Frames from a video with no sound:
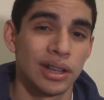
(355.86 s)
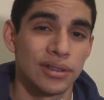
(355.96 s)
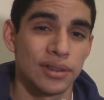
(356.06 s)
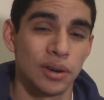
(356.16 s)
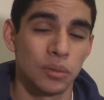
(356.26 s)

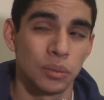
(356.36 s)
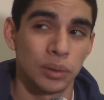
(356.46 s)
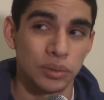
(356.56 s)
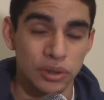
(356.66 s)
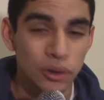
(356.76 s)
So
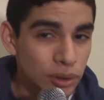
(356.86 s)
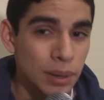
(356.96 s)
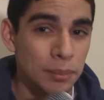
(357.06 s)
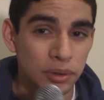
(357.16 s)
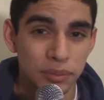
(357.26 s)
what was cool
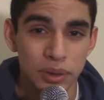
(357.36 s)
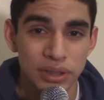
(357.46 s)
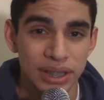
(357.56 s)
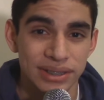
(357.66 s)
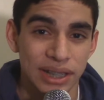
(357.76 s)
about Move
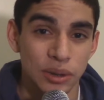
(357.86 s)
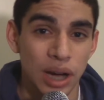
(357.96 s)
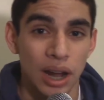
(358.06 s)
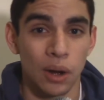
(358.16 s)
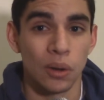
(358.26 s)
Music is that you
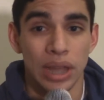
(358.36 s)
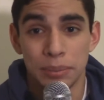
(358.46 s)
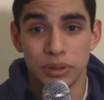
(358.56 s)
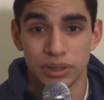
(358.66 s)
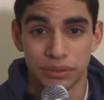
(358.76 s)
got all that
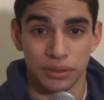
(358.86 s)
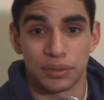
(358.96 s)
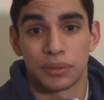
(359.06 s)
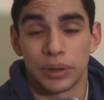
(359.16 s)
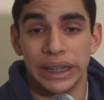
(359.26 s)
music for
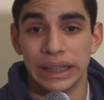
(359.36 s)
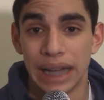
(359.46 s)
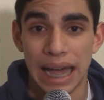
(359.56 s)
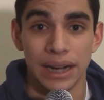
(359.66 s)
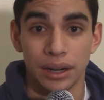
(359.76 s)
free
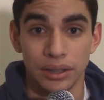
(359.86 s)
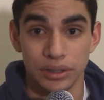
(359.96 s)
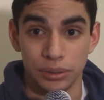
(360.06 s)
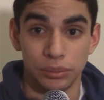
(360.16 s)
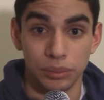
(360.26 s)
added
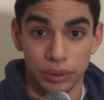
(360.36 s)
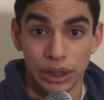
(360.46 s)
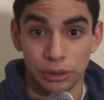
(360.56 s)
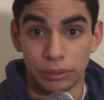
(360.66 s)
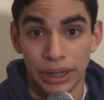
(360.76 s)
onto what
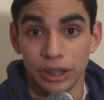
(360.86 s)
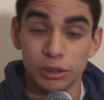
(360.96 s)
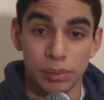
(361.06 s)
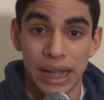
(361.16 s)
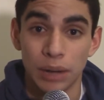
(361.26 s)
your regular
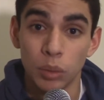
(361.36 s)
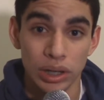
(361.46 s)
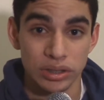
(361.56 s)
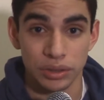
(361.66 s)
plan was.